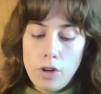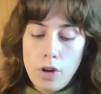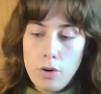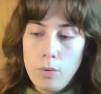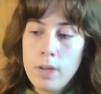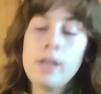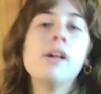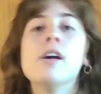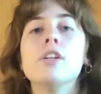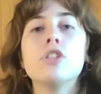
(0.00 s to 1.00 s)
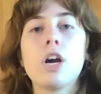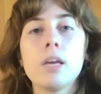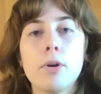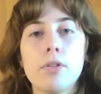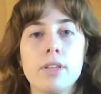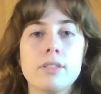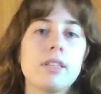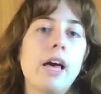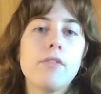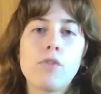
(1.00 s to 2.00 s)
So talking about things like that.